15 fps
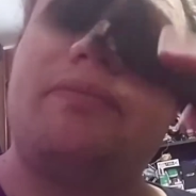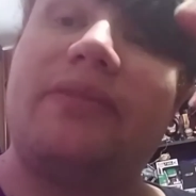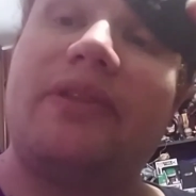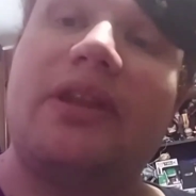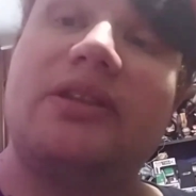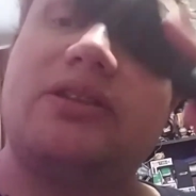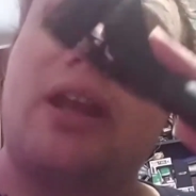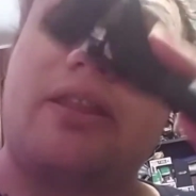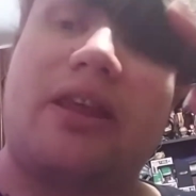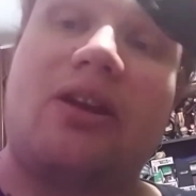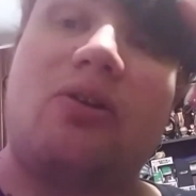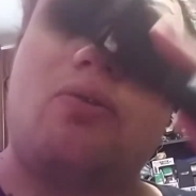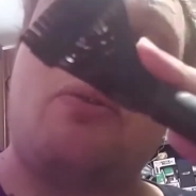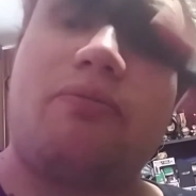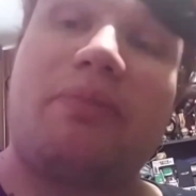it's not that
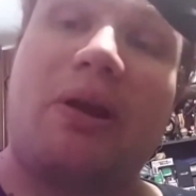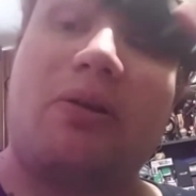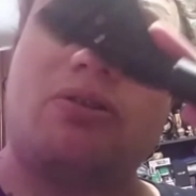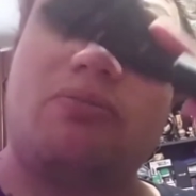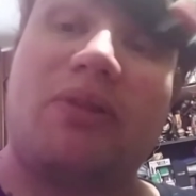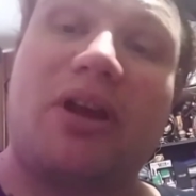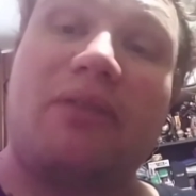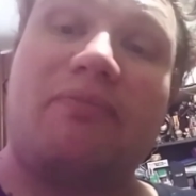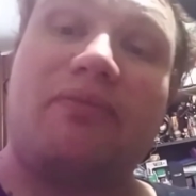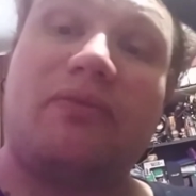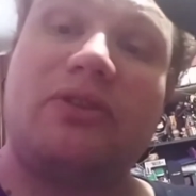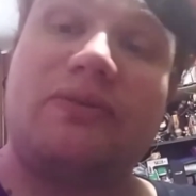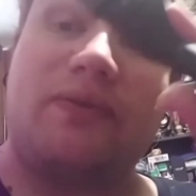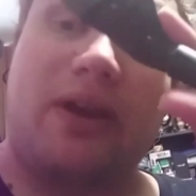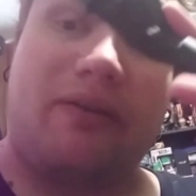old of a power supply.
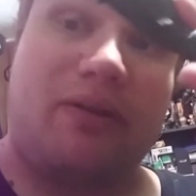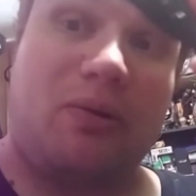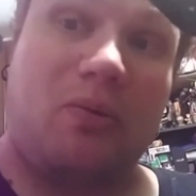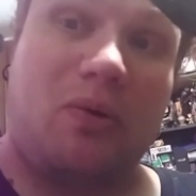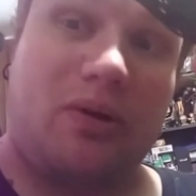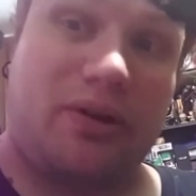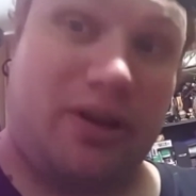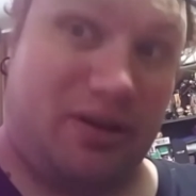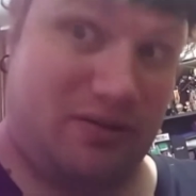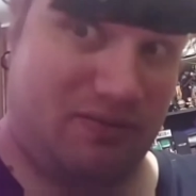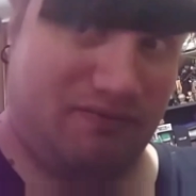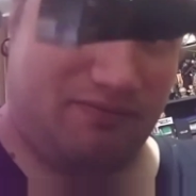It's a five-year warranty.